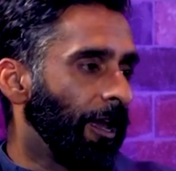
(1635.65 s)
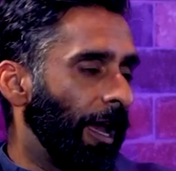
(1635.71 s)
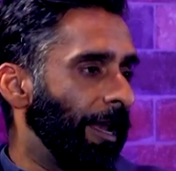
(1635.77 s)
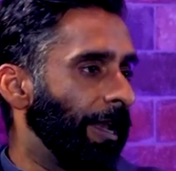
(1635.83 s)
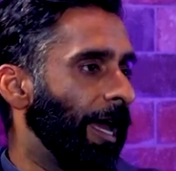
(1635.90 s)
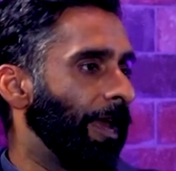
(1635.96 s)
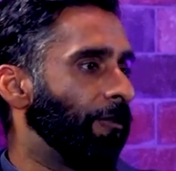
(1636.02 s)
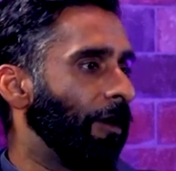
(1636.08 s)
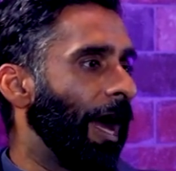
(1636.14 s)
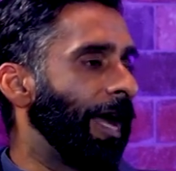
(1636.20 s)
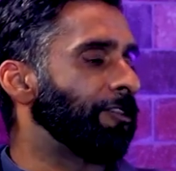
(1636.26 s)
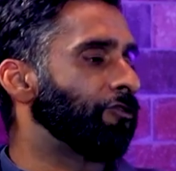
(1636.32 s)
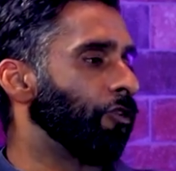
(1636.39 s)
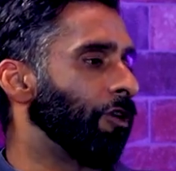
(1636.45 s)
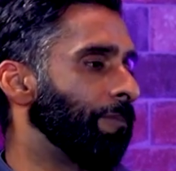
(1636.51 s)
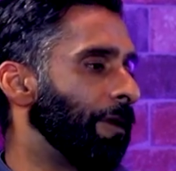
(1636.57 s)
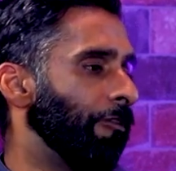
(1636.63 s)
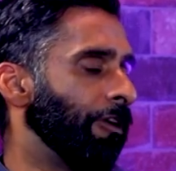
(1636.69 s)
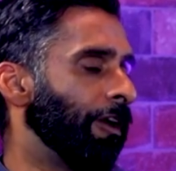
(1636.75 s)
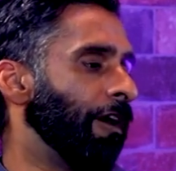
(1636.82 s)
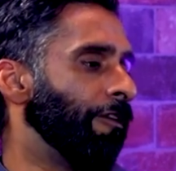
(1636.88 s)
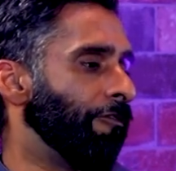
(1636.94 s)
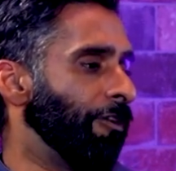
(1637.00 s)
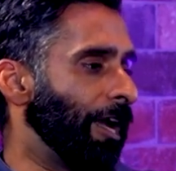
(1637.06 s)
And I talk about
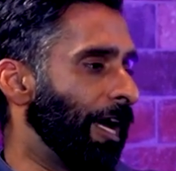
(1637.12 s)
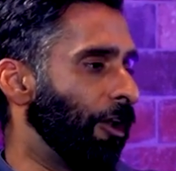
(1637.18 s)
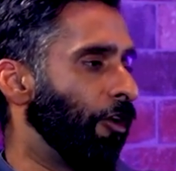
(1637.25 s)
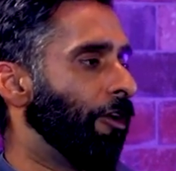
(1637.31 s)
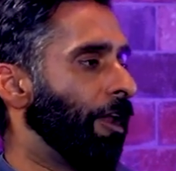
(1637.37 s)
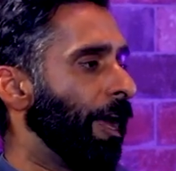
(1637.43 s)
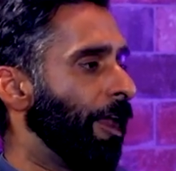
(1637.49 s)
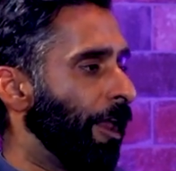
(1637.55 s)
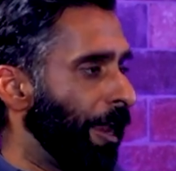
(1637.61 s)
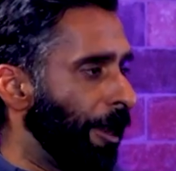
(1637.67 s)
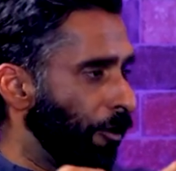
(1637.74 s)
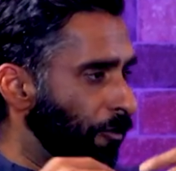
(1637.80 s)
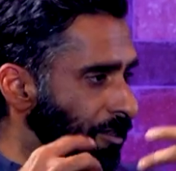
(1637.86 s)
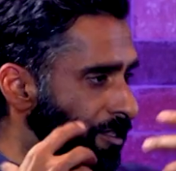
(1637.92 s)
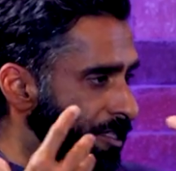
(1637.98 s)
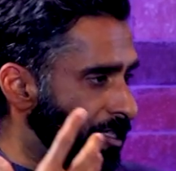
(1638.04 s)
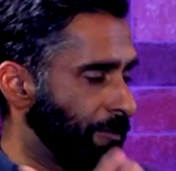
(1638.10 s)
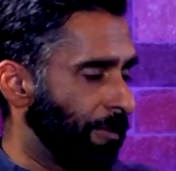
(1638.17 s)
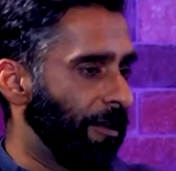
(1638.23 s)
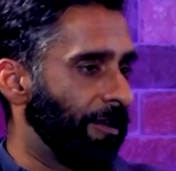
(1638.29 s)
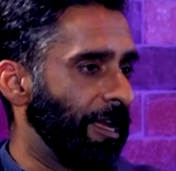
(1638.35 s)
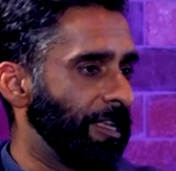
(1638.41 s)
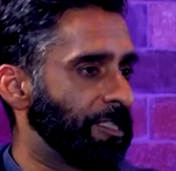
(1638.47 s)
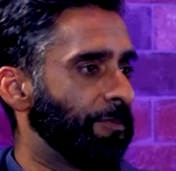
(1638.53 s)
recovery a lot, and I know this is
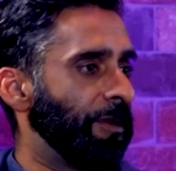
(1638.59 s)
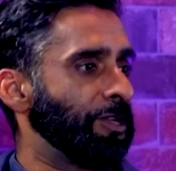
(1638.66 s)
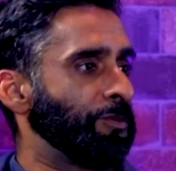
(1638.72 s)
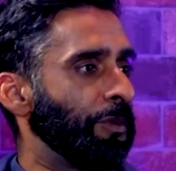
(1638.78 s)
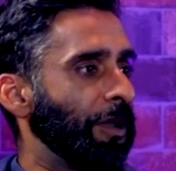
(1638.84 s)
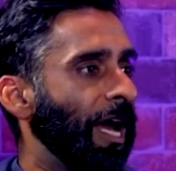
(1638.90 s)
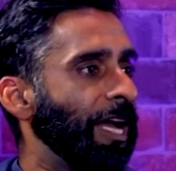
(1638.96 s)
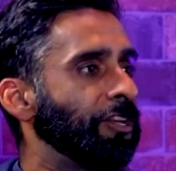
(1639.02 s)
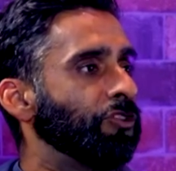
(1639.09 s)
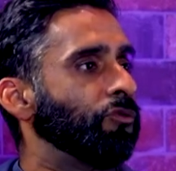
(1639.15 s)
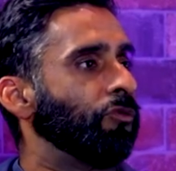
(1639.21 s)
about headspace, but I do